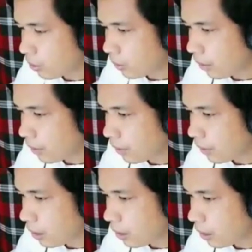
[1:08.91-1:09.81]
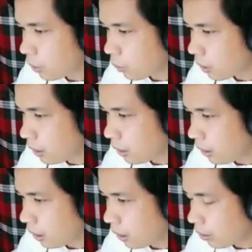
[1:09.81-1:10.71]
We have the individual
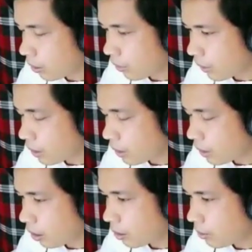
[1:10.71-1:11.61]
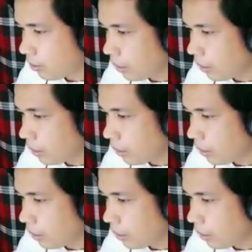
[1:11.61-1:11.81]
on the first column.